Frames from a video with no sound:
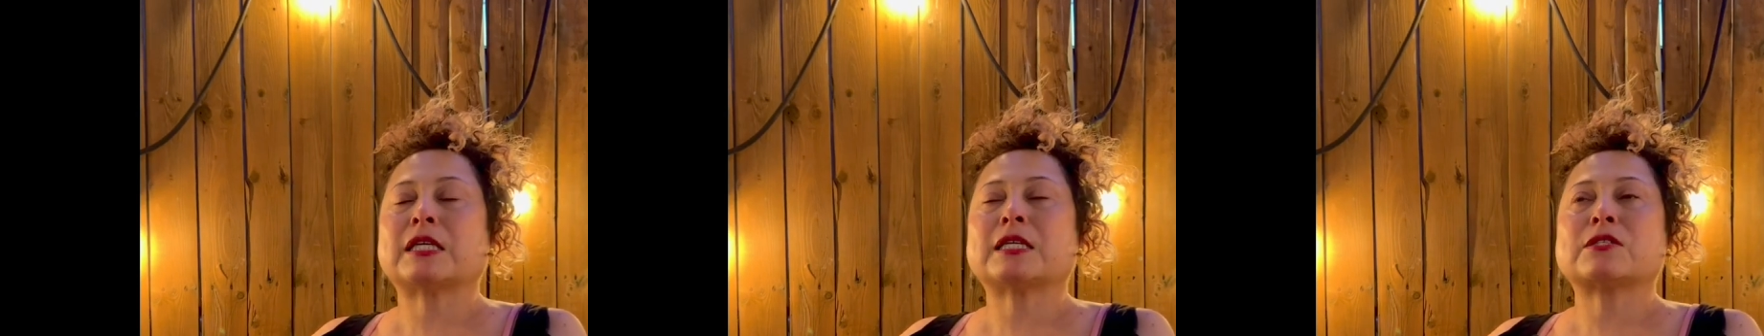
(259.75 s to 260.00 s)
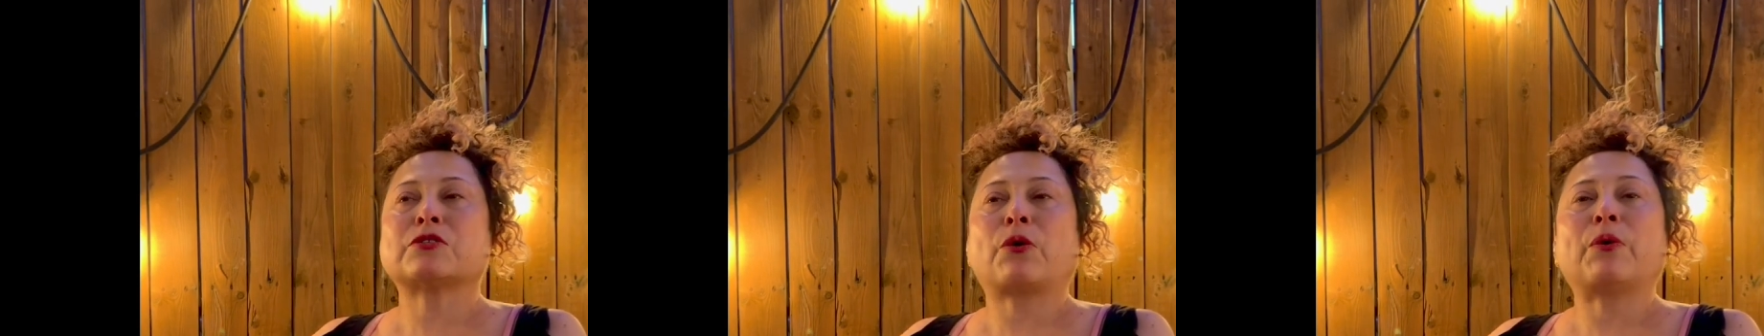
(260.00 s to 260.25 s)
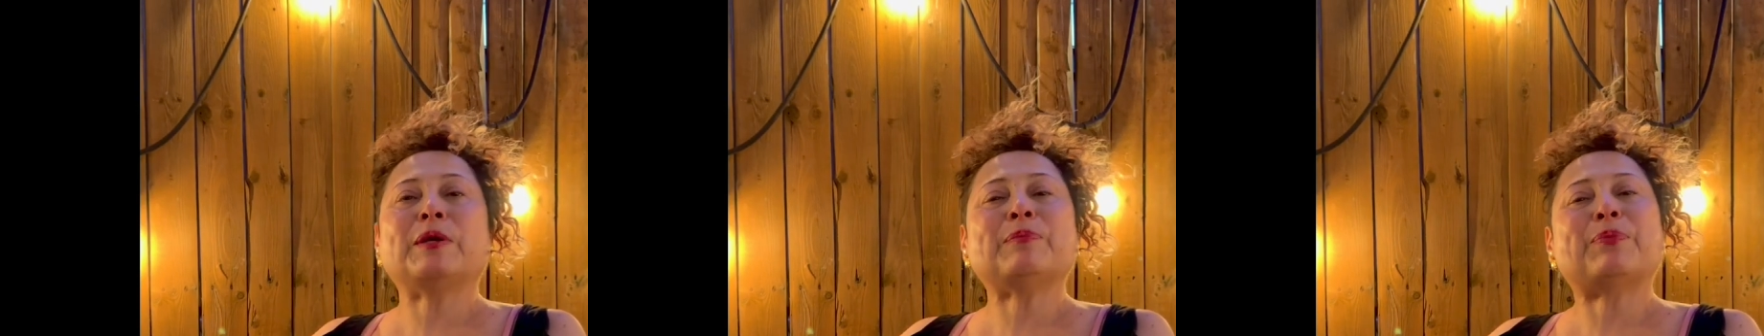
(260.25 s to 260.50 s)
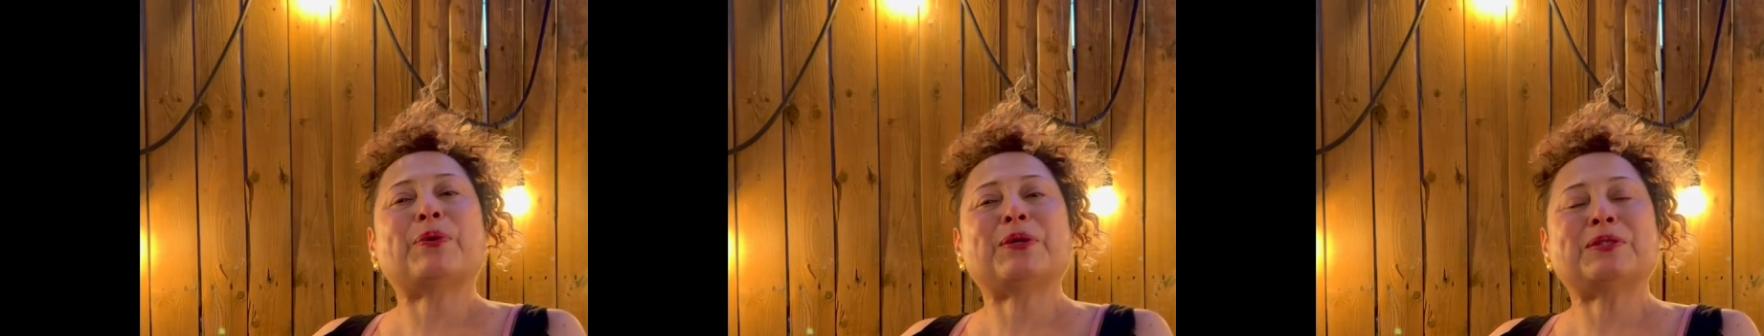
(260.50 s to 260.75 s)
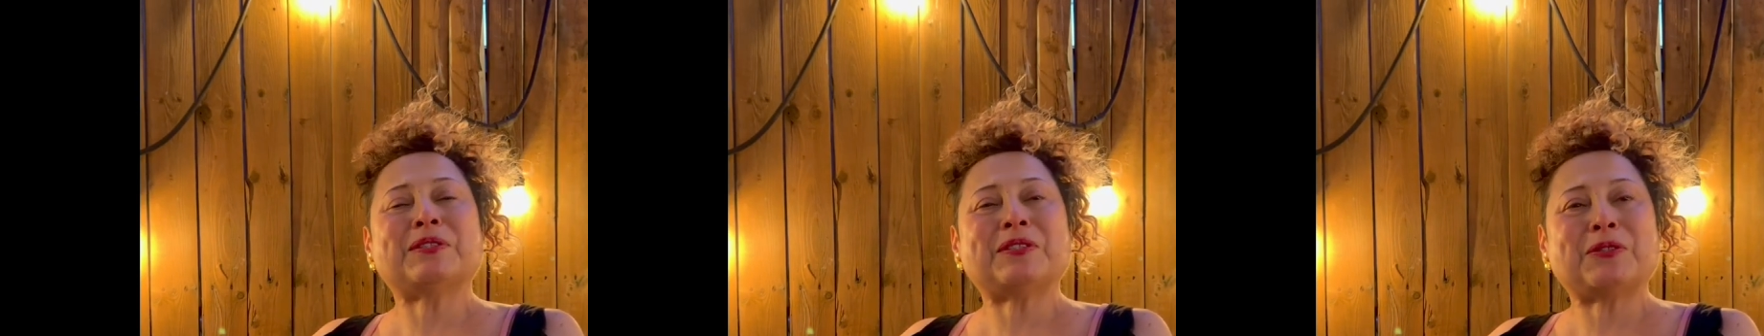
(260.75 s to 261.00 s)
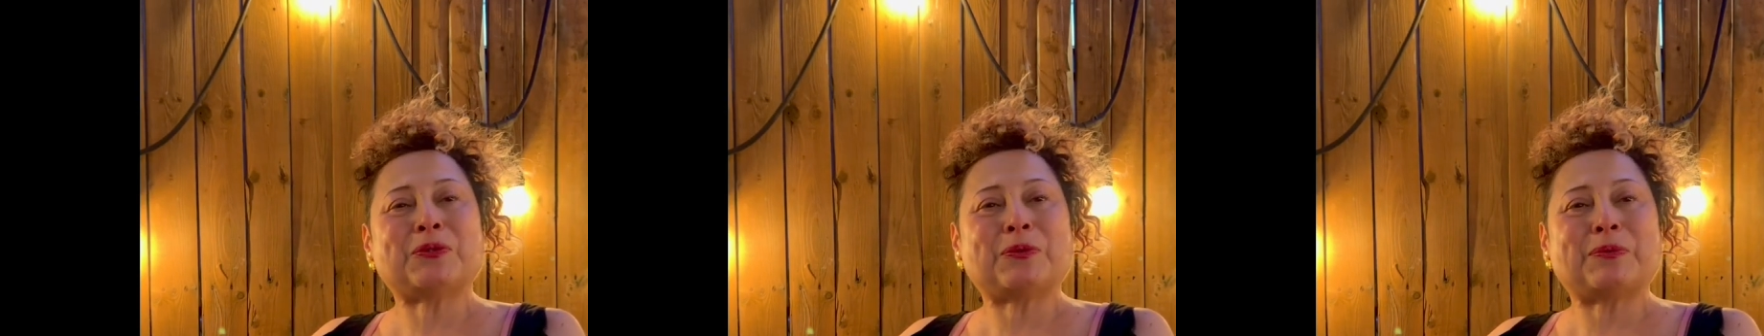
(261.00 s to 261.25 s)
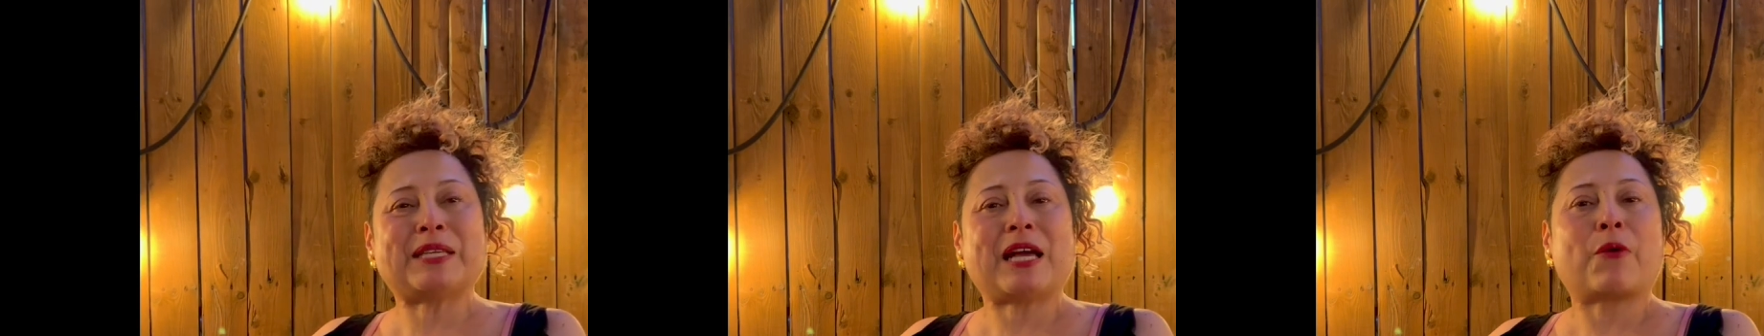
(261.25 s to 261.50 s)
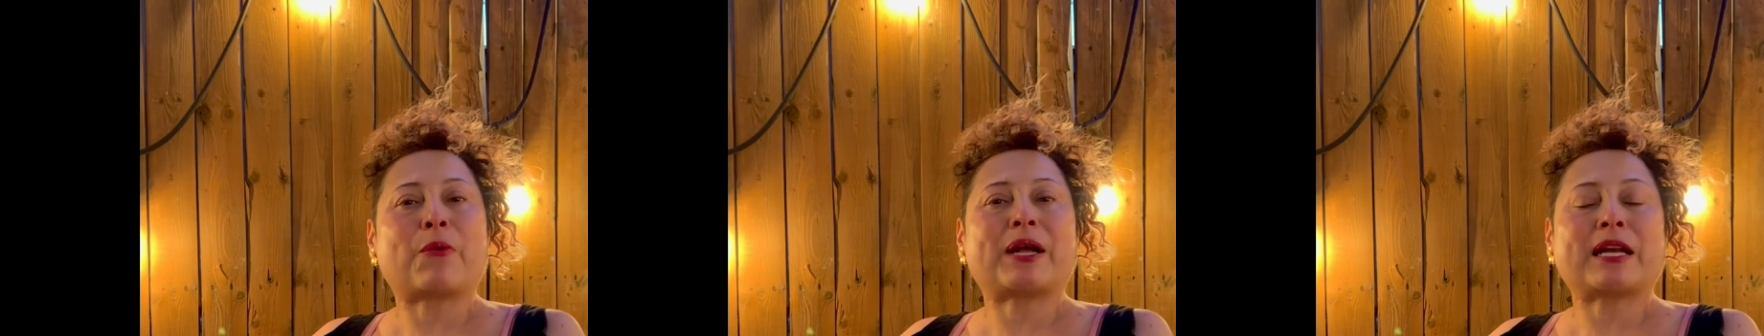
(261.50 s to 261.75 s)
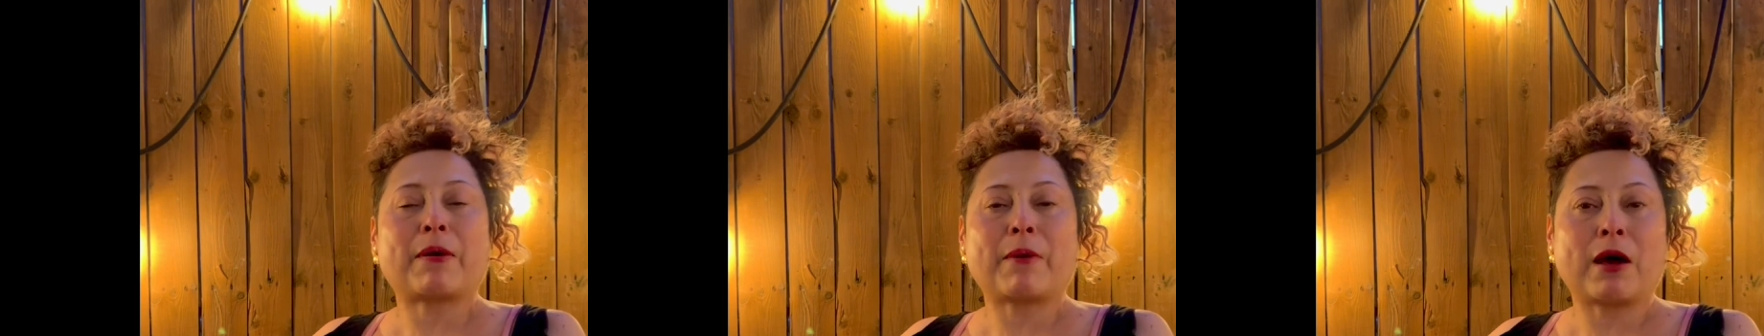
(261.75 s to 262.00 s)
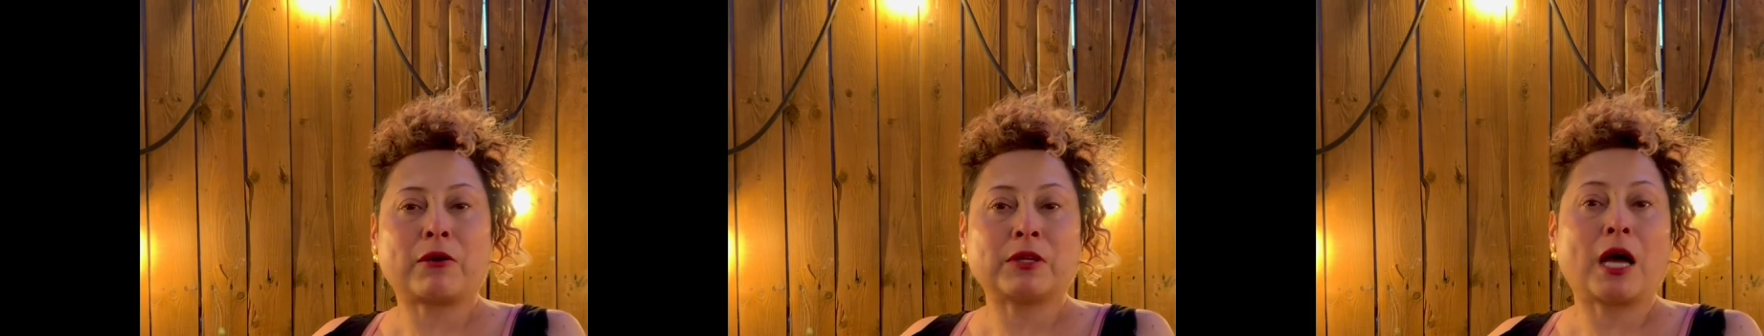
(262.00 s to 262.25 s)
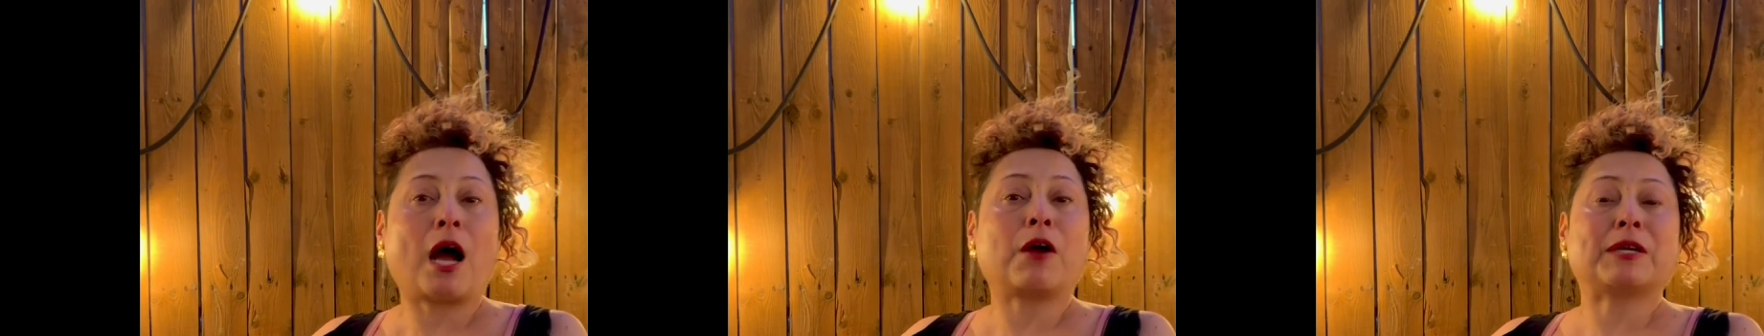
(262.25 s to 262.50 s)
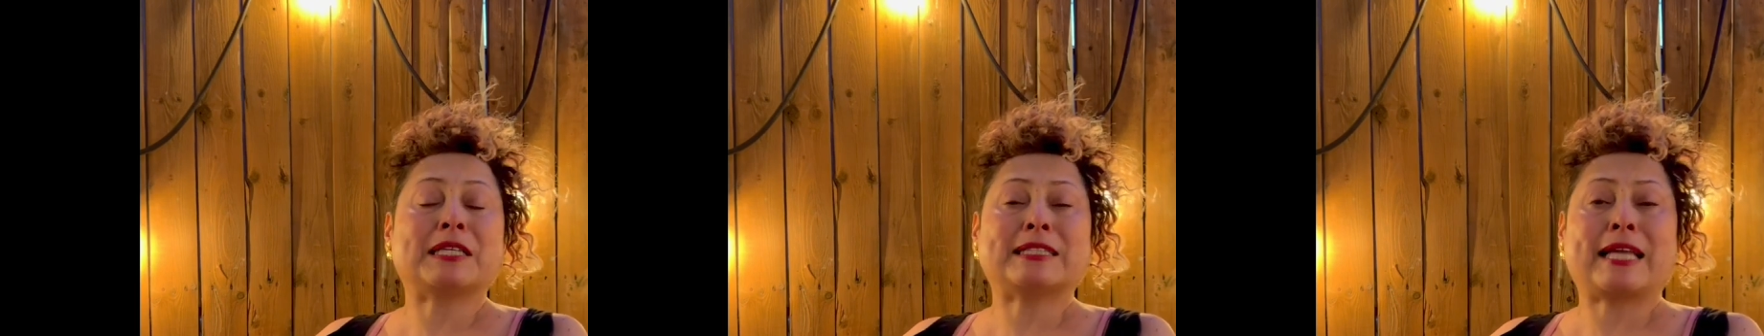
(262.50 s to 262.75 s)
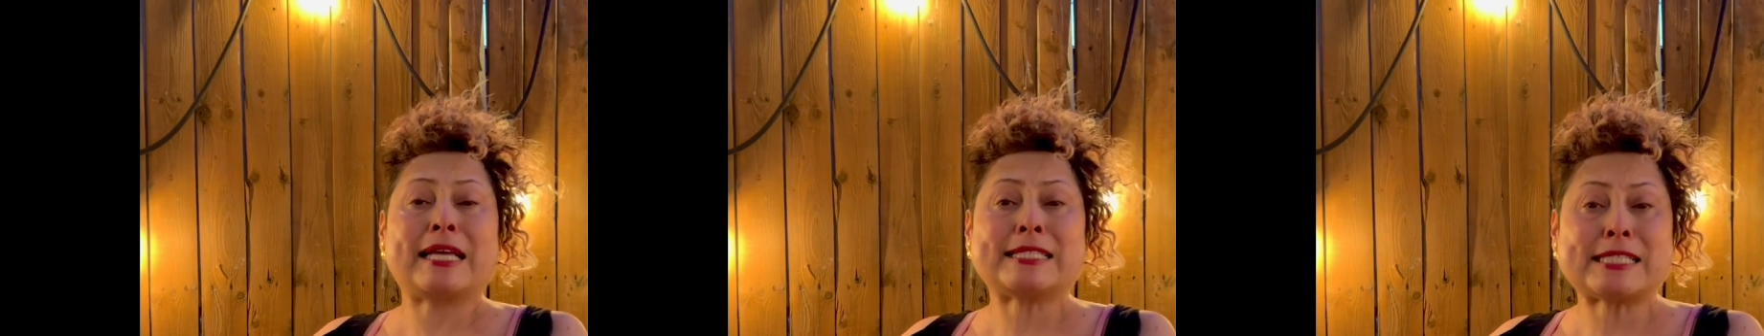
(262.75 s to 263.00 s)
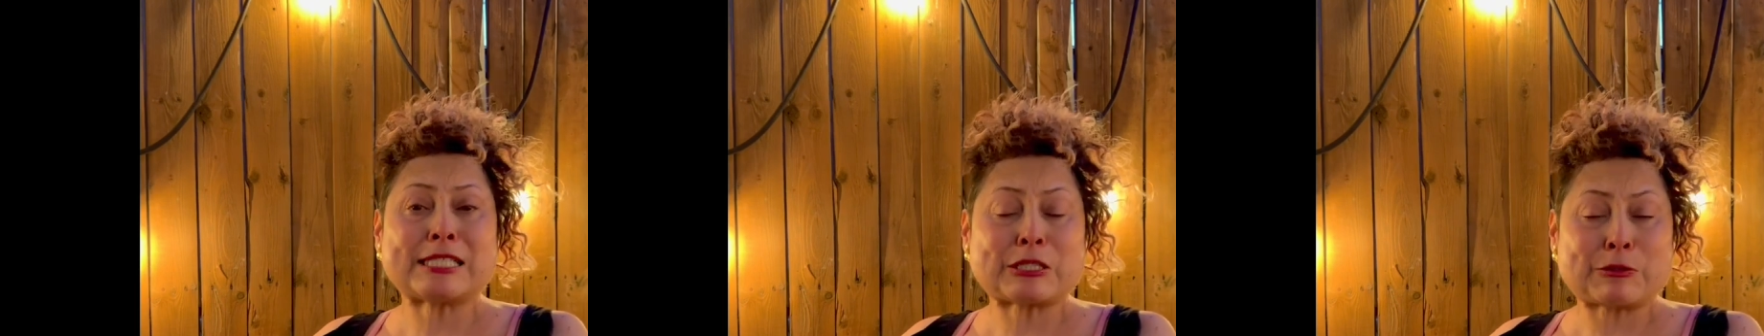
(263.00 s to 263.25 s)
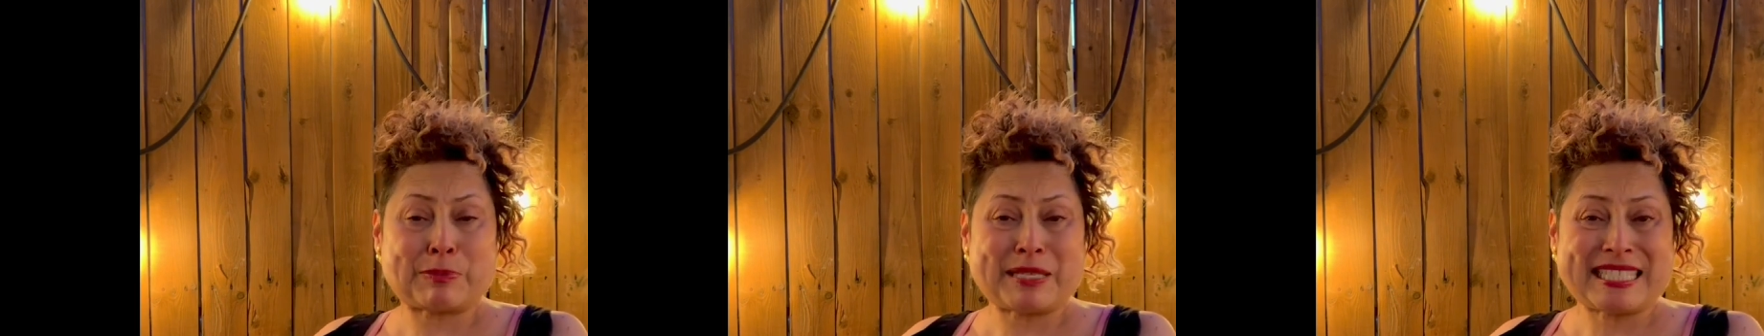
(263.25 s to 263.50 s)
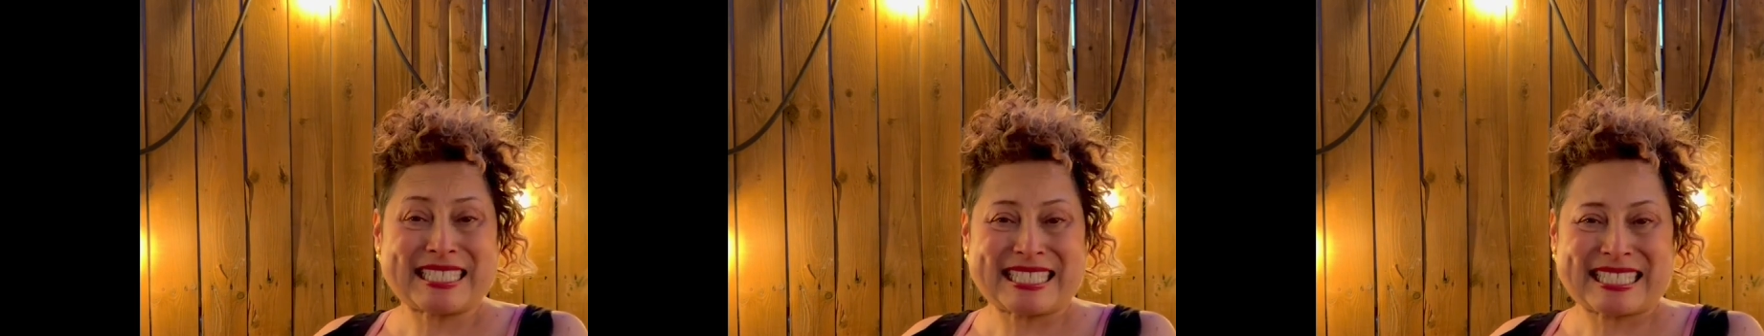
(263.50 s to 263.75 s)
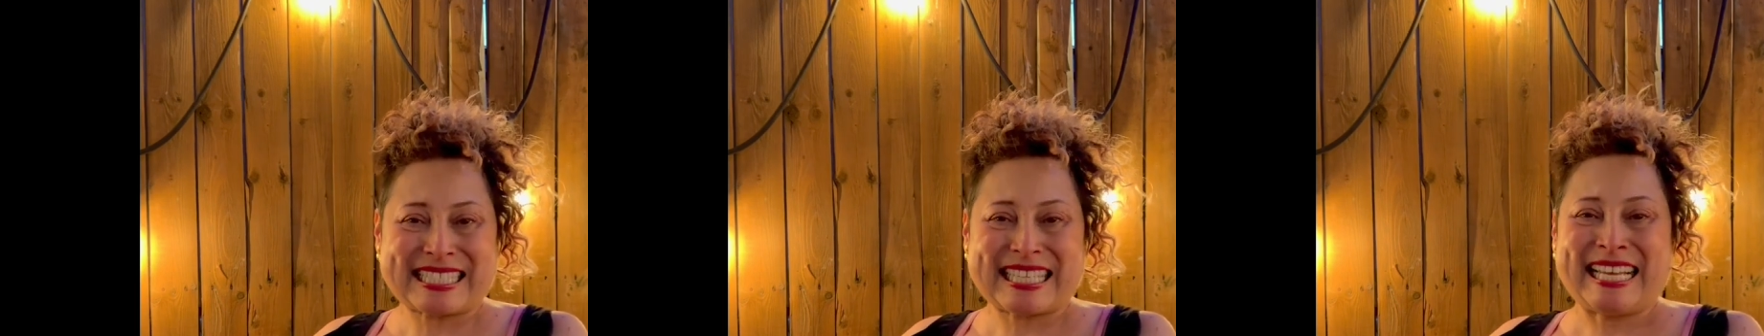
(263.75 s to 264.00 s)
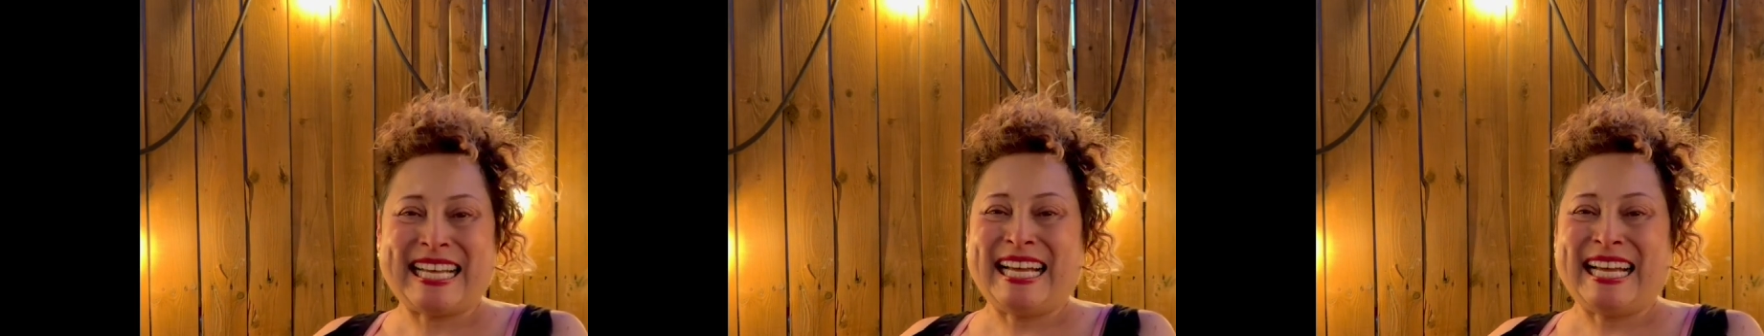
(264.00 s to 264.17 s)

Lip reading: it's so important to be aware about our endangered species.